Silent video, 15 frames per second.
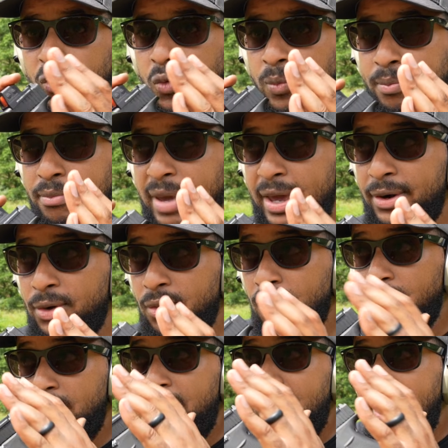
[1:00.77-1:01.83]

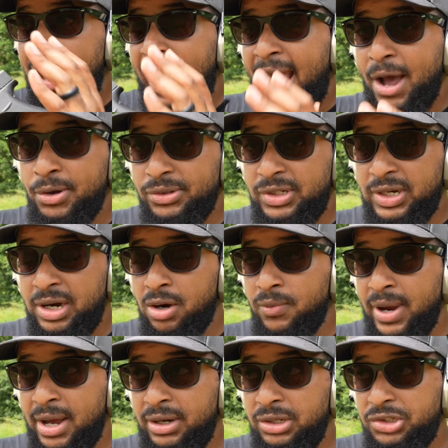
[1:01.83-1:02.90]
metal housing
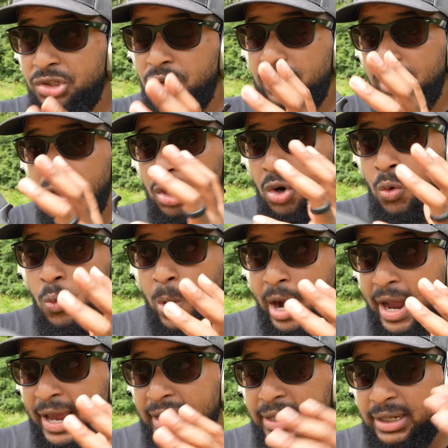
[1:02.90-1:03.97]
around it, so you can go
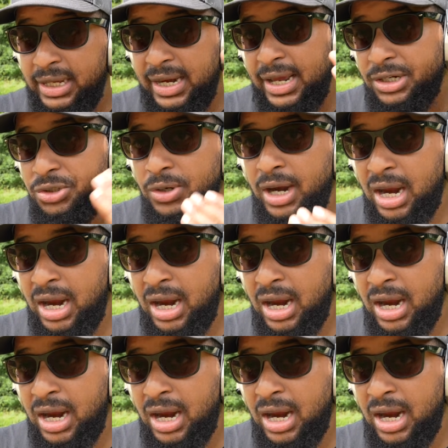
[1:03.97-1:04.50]
wide and get extra